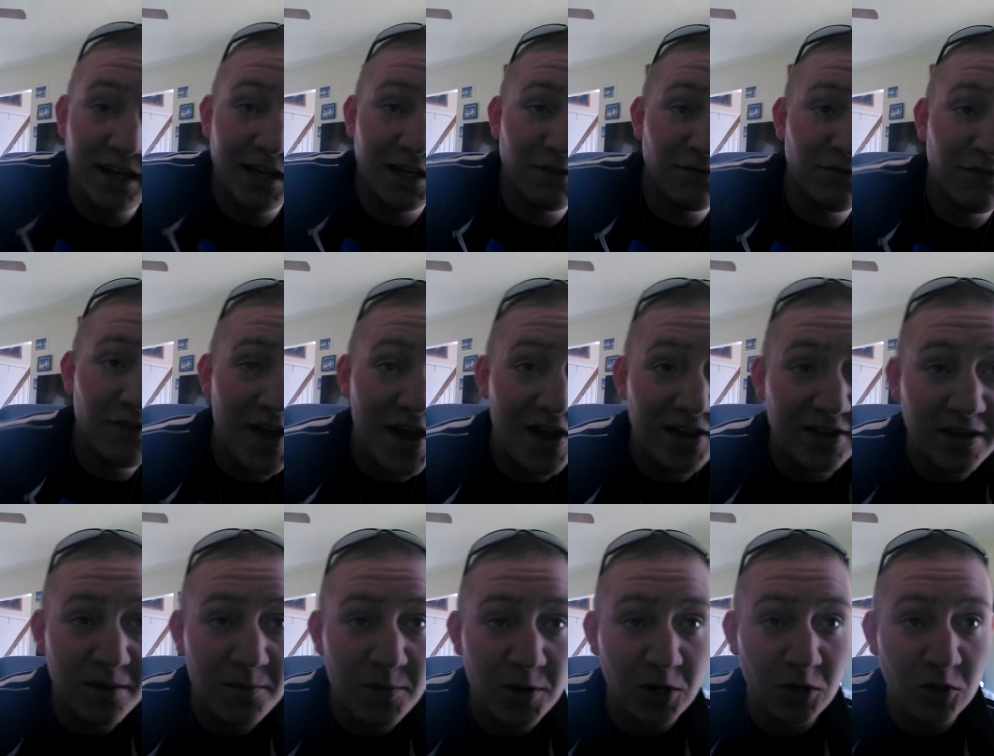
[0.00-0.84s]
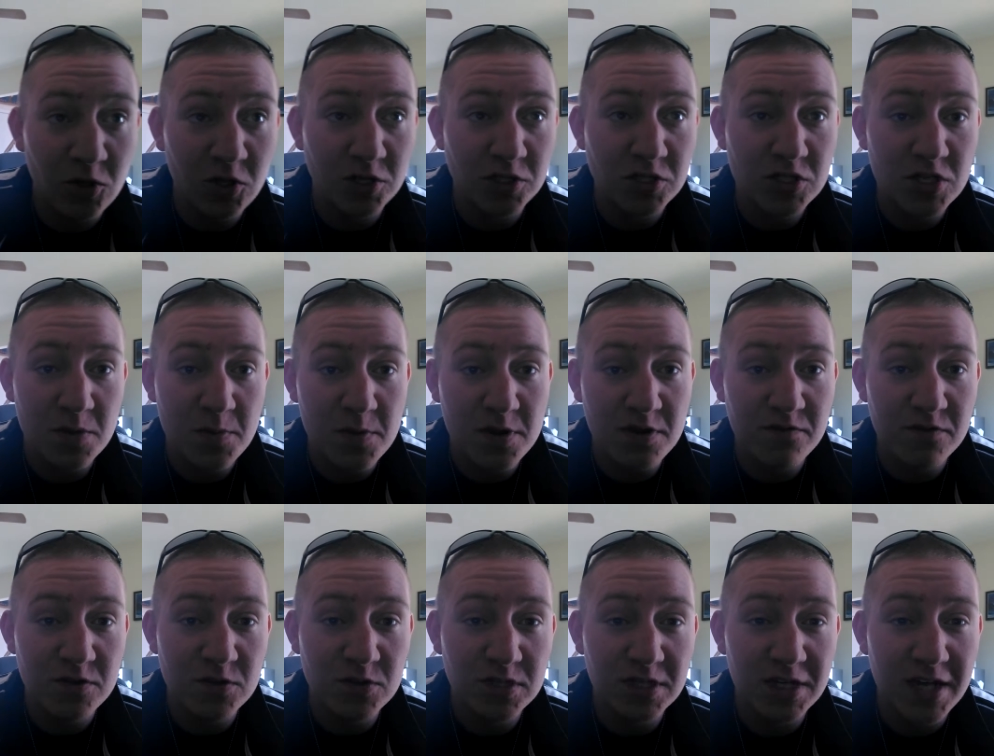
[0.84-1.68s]
In fact, I'm going to look to see how many
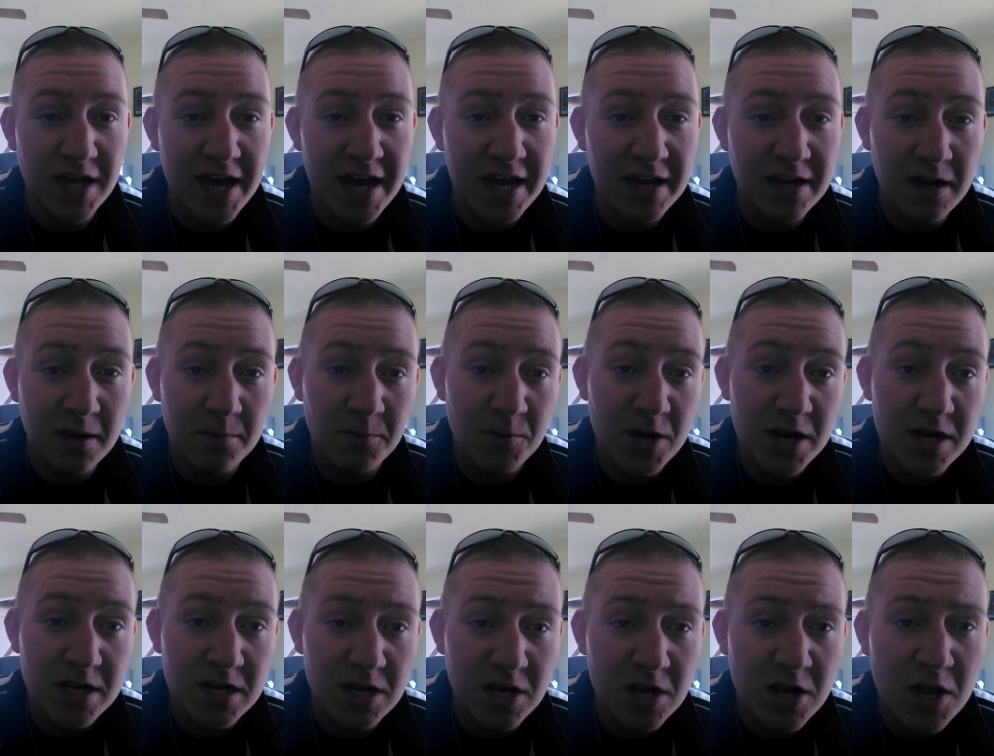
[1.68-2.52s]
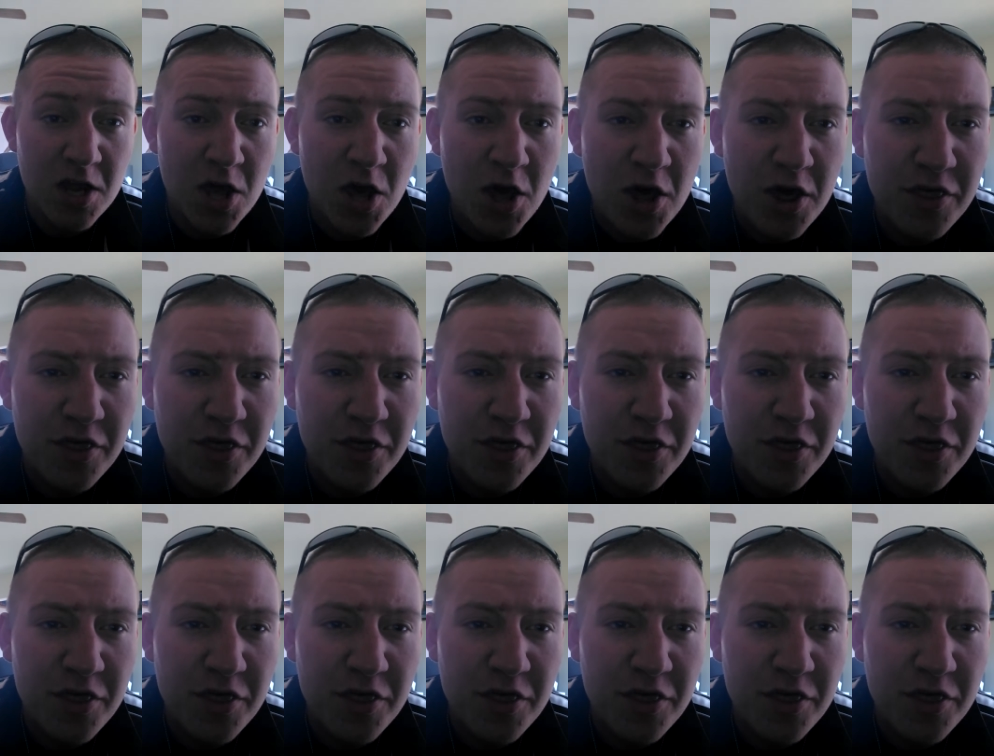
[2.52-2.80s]
views it had, and I'm right here.